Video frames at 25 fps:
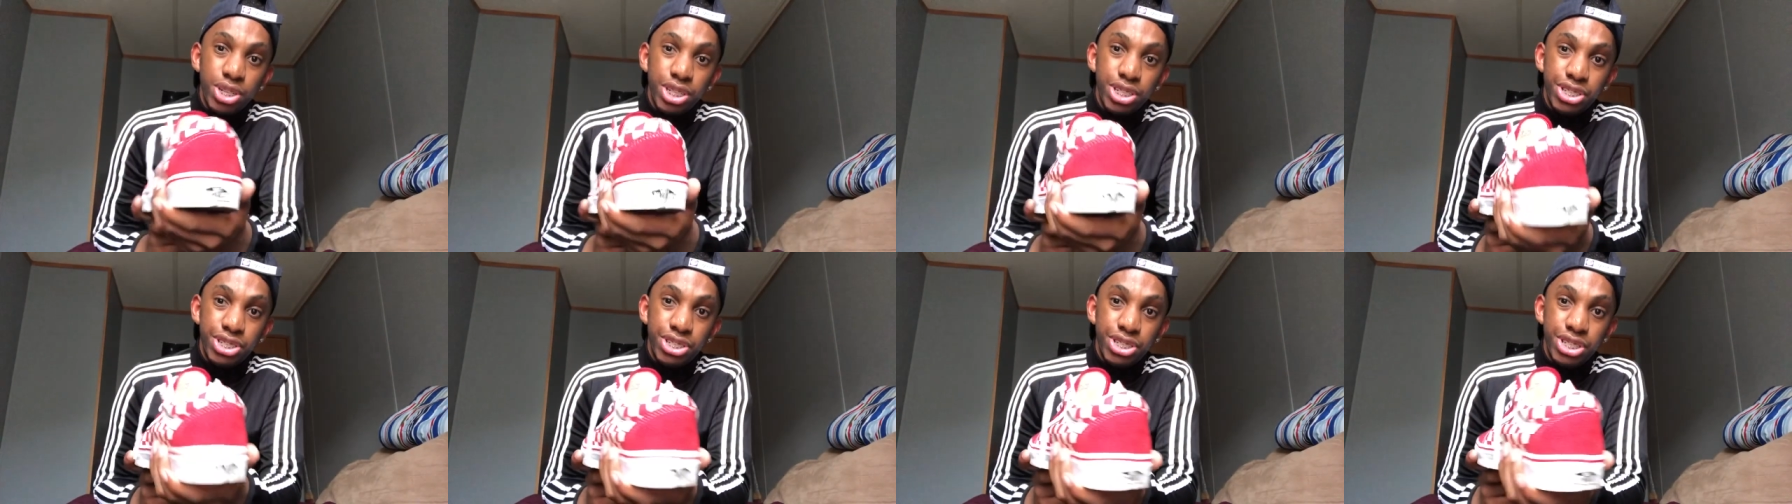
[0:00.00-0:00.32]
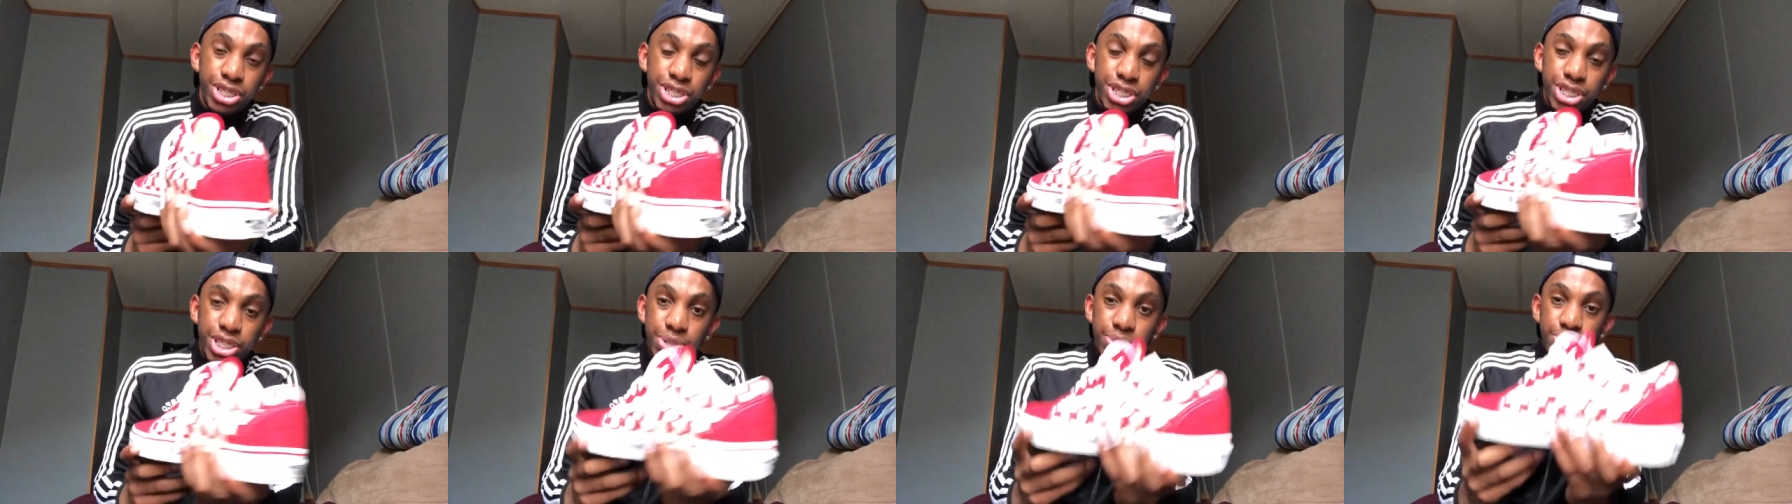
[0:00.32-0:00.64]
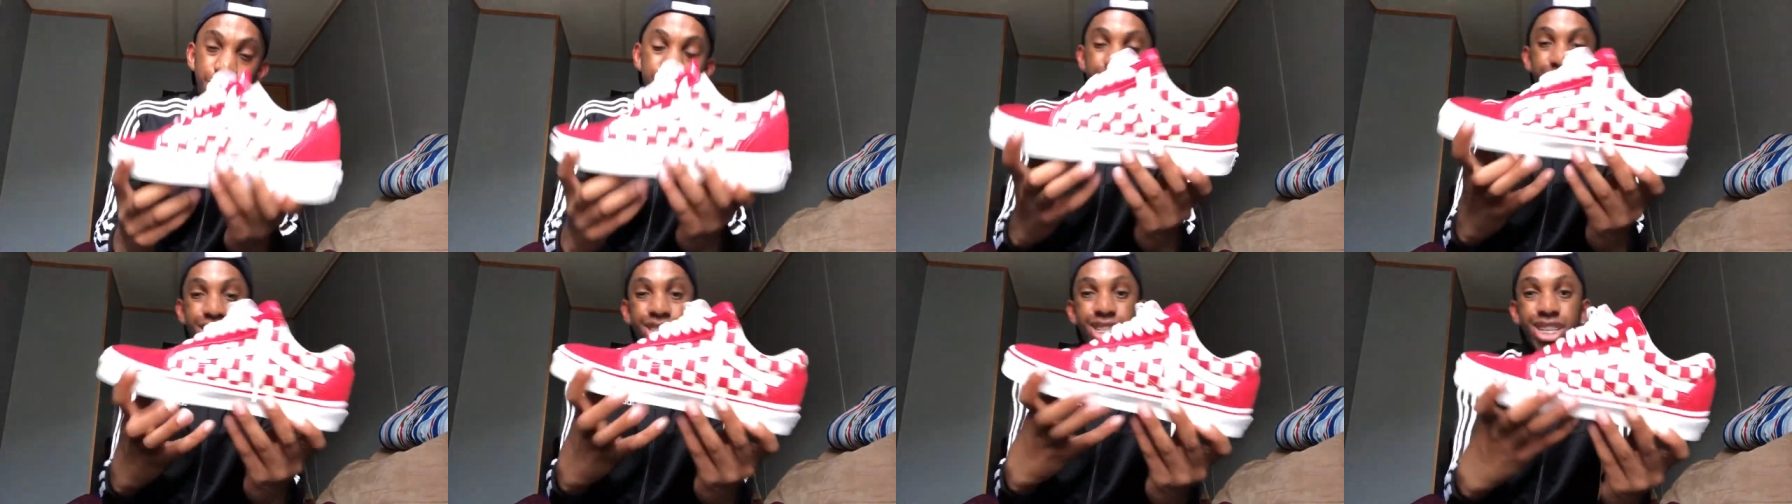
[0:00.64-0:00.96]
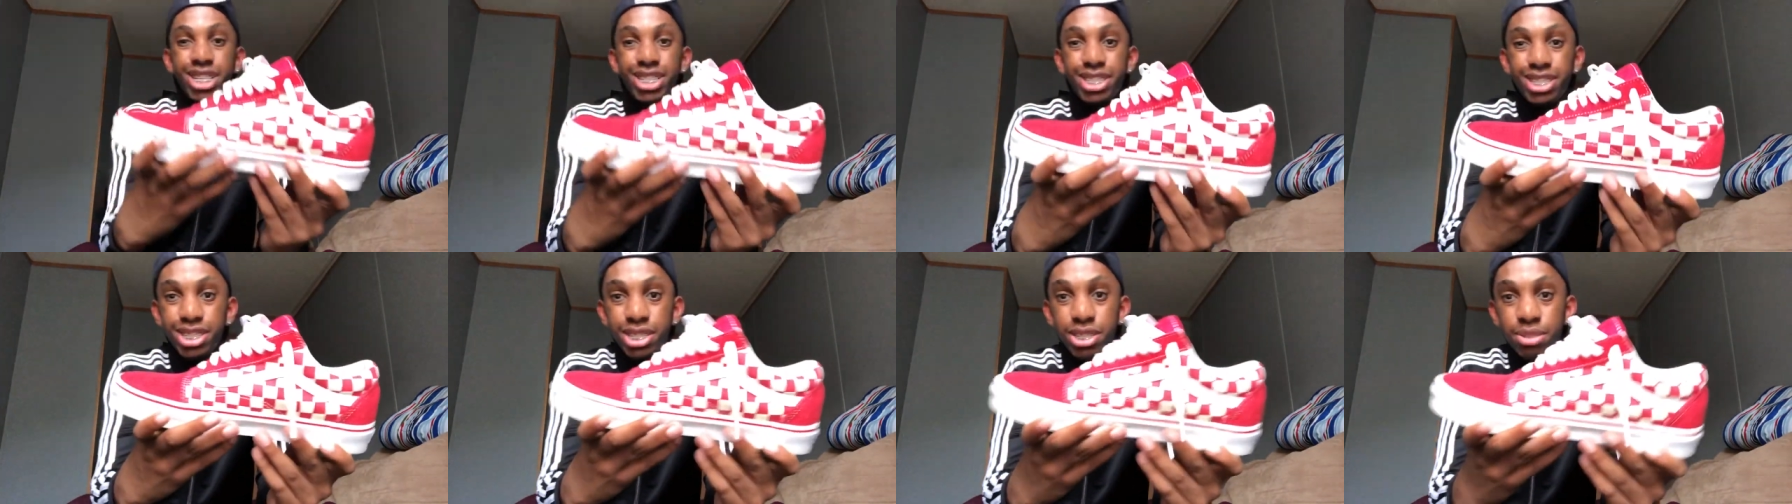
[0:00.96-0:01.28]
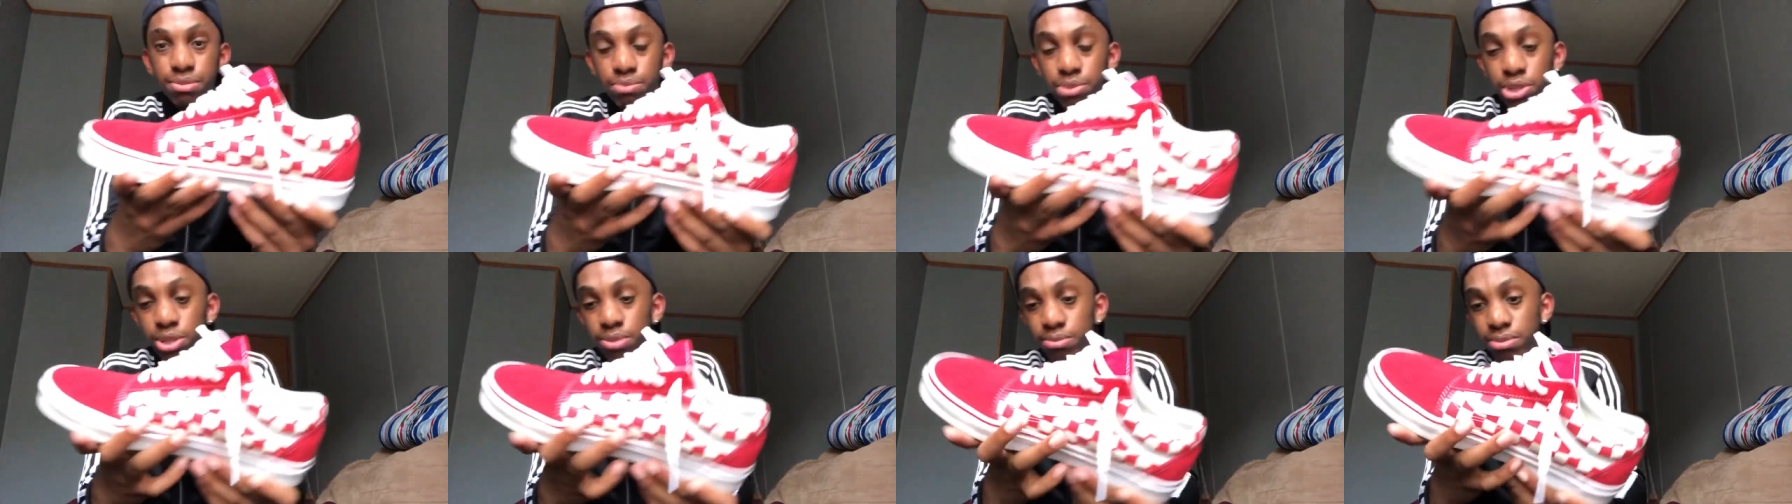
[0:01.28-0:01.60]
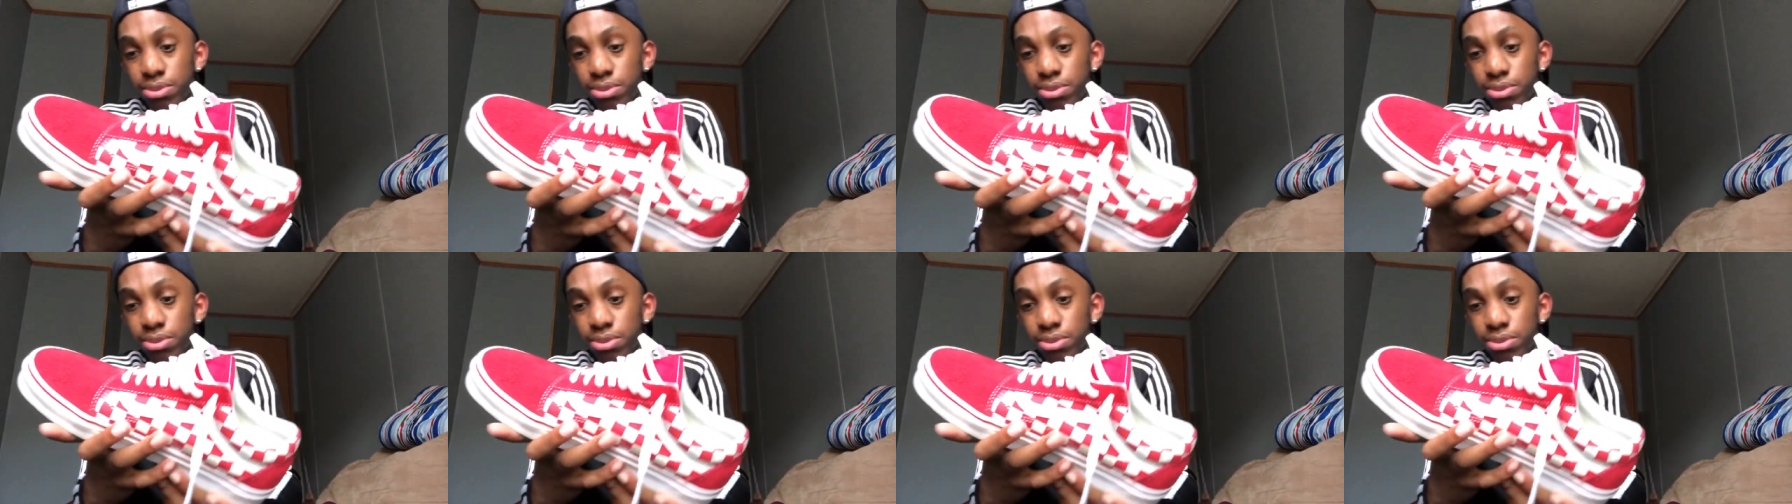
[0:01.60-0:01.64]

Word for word: is just so sexy to me,